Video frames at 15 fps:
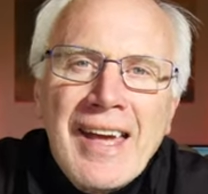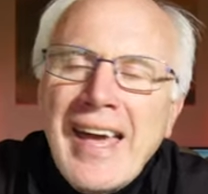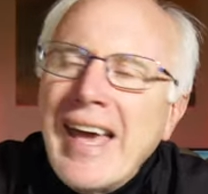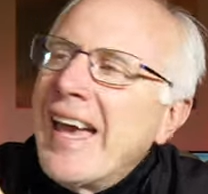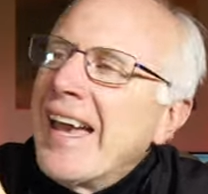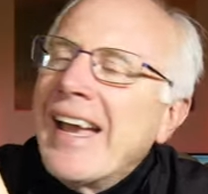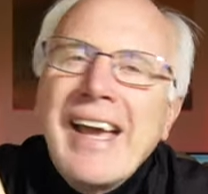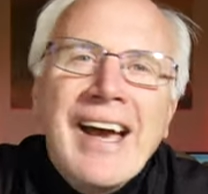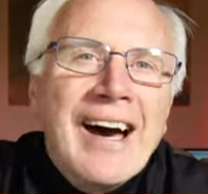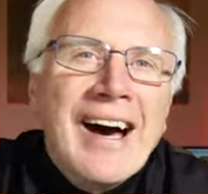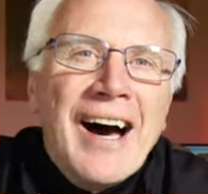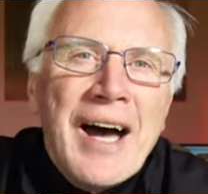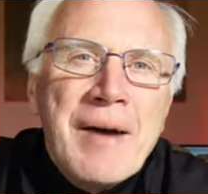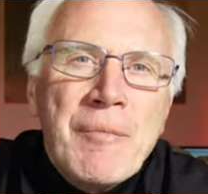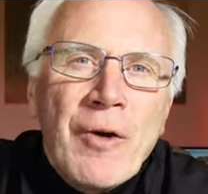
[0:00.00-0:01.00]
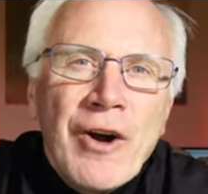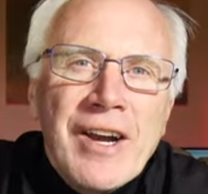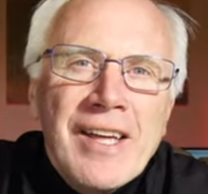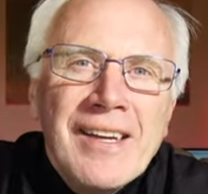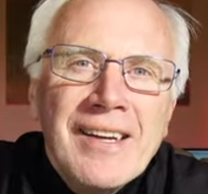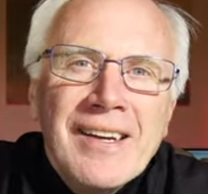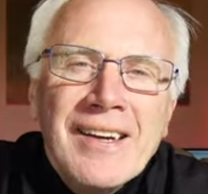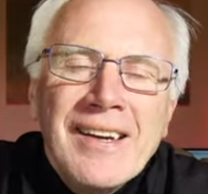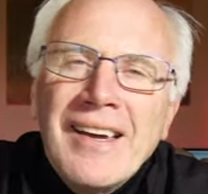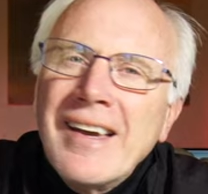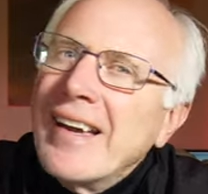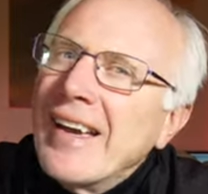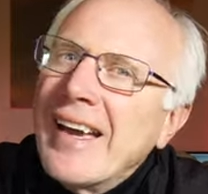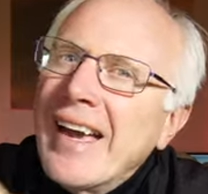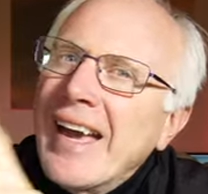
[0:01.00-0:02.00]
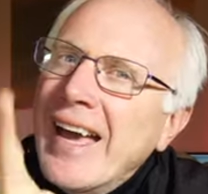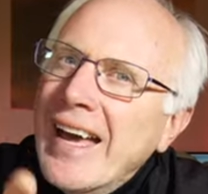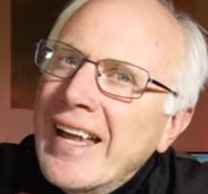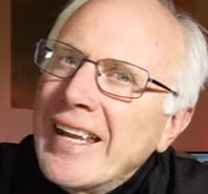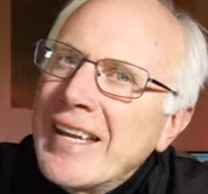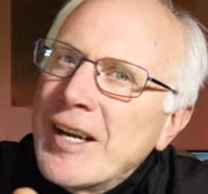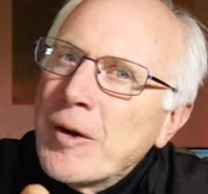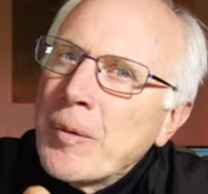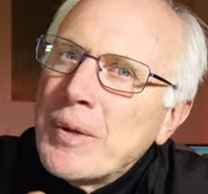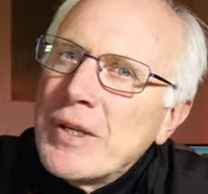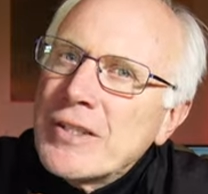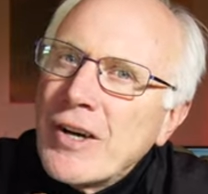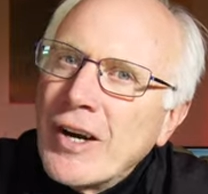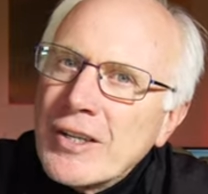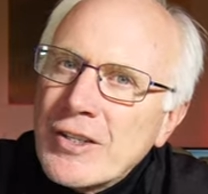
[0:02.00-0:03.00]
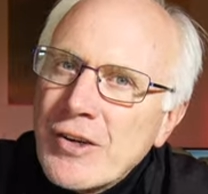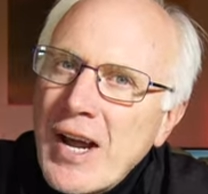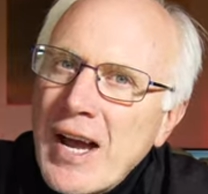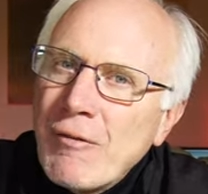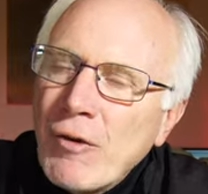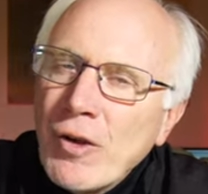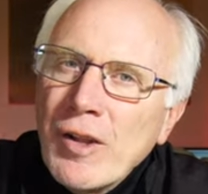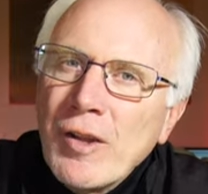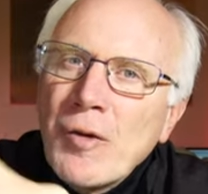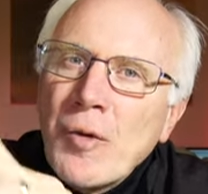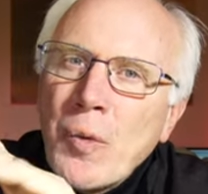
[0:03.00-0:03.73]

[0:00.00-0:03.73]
Hey, I'm Arnie, and here we talk travel.